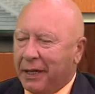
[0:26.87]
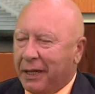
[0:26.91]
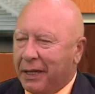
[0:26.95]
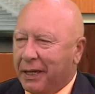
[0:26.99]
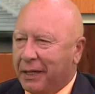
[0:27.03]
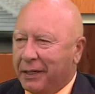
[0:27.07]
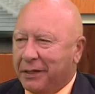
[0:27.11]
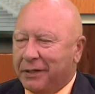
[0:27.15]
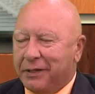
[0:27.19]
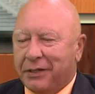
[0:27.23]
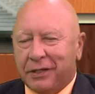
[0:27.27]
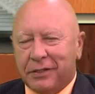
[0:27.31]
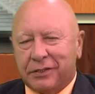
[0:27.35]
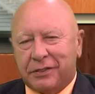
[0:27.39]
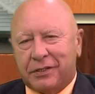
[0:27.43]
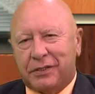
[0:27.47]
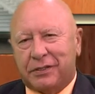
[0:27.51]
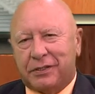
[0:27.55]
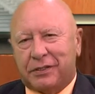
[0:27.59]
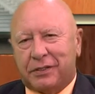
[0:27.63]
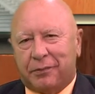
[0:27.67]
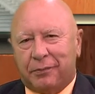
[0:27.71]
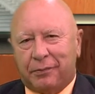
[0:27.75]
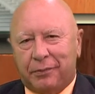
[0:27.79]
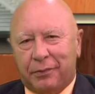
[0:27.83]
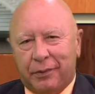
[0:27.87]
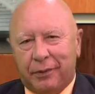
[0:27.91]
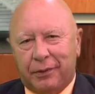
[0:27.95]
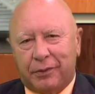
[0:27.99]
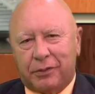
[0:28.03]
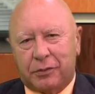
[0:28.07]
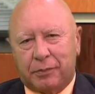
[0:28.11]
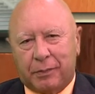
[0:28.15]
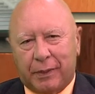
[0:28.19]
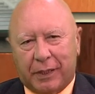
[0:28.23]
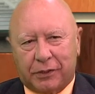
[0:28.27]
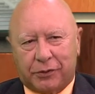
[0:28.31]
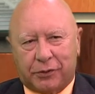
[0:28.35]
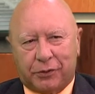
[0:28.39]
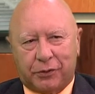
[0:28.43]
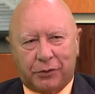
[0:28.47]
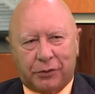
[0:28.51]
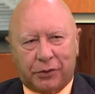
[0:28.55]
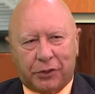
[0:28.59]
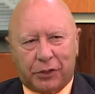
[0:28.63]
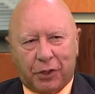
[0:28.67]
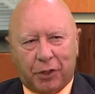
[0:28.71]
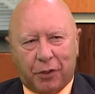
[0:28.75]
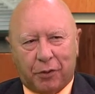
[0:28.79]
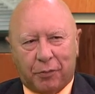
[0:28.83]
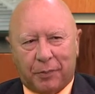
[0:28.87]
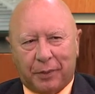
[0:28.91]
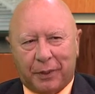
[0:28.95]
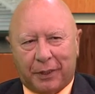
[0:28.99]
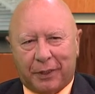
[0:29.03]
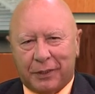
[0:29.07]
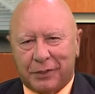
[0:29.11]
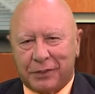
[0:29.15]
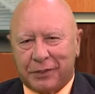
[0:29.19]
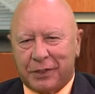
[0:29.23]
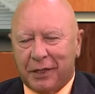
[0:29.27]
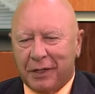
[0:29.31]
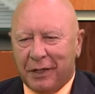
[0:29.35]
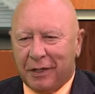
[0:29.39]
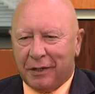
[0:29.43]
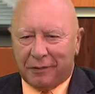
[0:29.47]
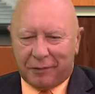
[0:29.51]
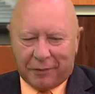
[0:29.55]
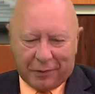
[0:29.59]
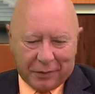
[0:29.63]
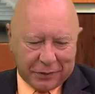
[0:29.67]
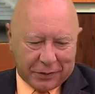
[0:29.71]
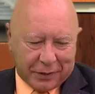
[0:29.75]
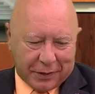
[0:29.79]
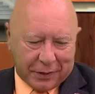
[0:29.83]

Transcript: And this is a real special show because first,